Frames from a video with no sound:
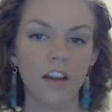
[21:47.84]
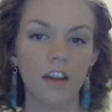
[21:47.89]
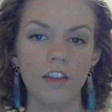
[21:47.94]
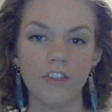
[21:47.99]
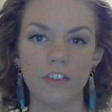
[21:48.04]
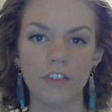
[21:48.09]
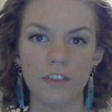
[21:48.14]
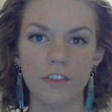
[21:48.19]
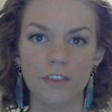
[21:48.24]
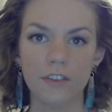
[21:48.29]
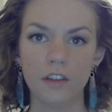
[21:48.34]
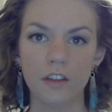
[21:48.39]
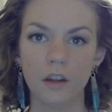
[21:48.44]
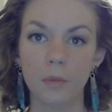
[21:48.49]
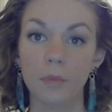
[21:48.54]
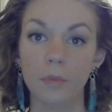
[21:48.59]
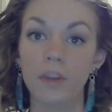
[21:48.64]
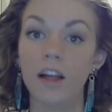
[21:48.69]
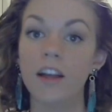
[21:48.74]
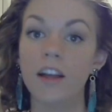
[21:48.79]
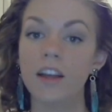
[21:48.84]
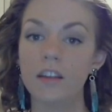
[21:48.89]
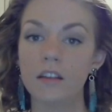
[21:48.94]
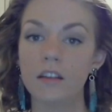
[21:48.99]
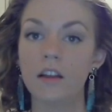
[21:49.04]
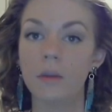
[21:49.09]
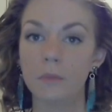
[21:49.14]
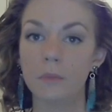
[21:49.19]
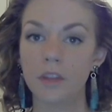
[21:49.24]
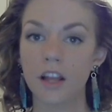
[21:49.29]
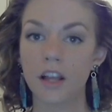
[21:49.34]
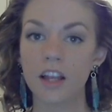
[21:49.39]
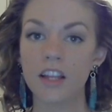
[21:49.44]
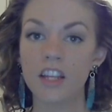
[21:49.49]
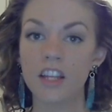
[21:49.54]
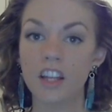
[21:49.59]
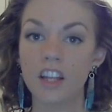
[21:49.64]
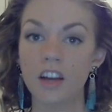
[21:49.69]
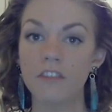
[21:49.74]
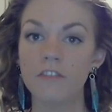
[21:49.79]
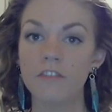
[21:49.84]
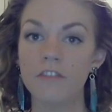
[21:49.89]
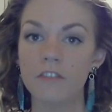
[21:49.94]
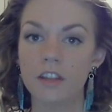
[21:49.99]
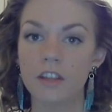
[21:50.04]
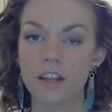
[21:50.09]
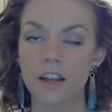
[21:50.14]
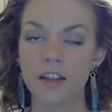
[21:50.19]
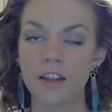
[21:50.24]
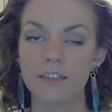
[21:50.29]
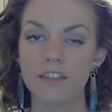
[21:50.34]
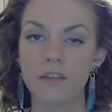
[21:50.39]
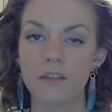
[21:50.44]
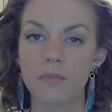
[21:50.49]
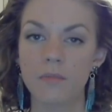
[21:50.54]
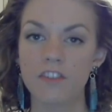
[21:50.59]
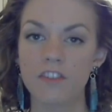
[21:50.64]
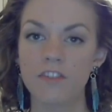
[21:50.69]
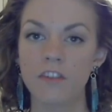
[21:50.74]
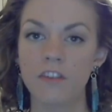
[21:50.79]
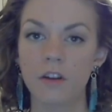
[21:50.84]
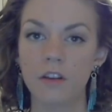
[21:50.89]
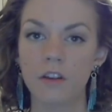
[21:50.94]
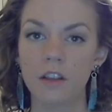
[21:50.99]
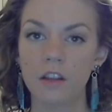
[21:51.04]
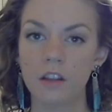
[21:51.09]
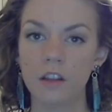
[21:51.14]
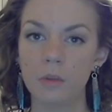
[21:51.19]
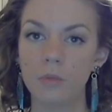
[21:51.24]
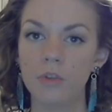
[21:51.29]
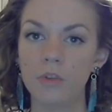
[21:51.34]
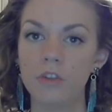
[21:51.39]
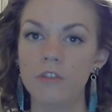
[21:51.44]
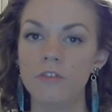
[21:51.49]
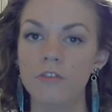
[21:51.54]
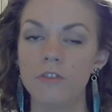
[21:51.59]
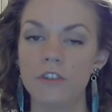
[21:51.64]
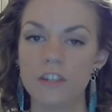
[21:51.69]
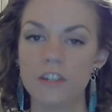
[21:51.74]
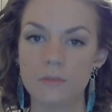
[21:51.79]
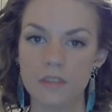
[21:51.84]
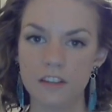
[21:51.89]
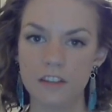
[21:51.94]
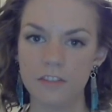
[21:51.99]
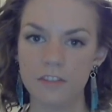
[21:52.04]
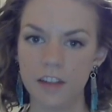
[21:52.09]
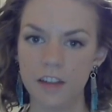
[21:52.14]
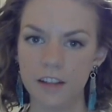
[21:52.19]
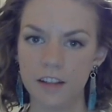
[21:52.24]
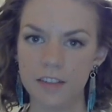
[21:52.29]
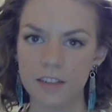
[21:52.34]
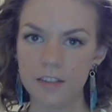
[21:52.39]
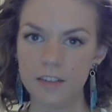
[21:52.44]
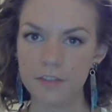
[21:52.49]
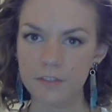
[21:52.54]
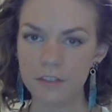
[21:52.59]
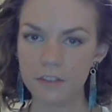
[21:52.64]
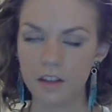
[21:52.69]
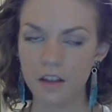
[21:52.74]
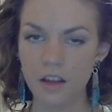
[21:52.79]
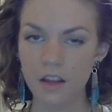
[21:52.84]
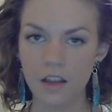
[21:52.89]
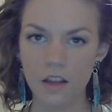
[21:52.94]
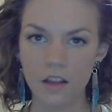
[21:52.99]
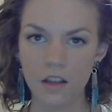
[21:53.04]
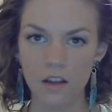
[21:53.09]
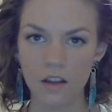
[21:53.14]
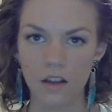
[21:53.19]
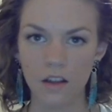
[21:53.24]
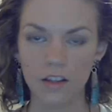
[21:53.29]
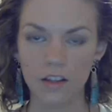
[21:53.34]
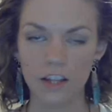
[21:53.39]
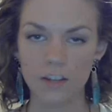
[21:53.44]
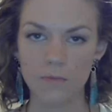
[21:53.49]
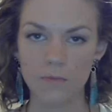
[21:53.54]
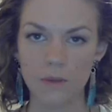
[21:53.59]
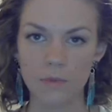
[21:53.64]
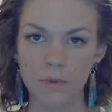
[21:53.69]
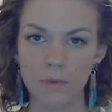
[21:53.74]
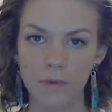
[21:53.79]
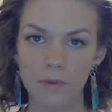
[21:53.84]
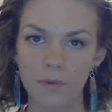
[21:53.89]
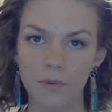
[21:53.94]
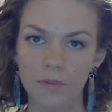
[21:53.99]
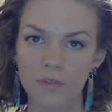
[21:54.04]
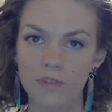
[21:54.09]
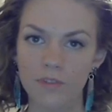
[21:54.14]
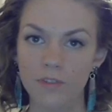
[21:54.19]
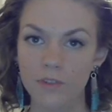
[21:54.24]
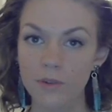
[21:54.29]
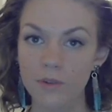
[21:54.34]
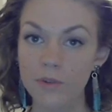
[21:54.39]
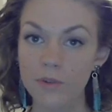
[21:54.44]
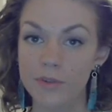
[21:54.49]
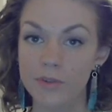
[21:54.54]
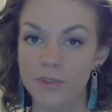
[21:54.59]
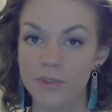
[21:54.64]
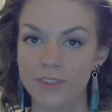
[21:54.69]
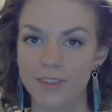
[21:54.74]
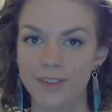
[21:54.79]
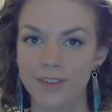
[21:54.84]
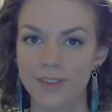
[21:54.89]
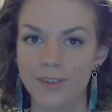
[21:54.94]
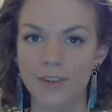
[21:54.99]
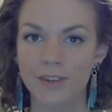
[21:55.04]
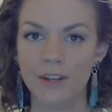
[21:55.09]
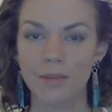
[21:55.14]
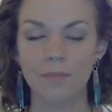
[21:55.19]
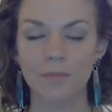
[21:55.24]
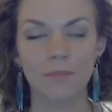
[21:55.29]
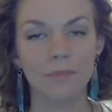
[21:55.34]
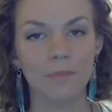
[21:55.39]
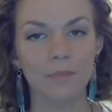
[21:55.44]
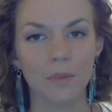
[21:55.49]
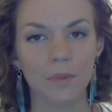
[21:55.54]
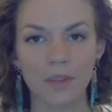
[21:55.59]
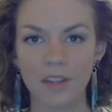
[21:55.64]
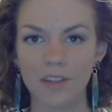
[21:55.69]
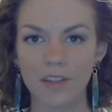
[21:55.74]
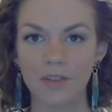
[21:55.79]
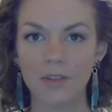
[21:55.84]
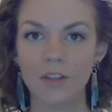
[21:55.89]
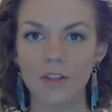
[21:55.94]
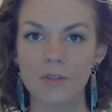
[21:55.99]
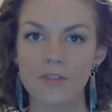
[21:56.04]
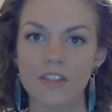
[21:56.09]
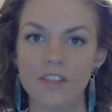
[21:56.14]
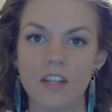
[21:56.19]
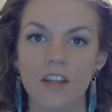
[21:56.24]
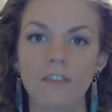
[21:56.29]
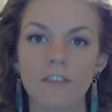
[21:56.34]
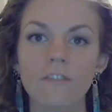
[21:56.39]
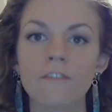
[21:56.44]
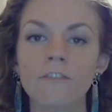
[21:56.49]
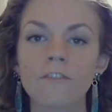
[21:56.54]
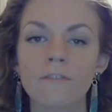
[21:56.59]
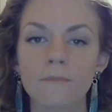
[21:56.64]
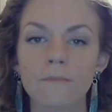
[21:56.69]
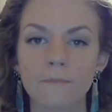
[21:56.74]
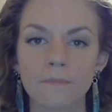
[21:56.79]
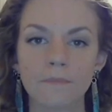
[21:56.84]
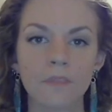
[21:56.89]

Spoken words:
And just apply enough. It has to be fairly liberal for it to be effective. A lot of people do use sunscreen, but they don't use enough.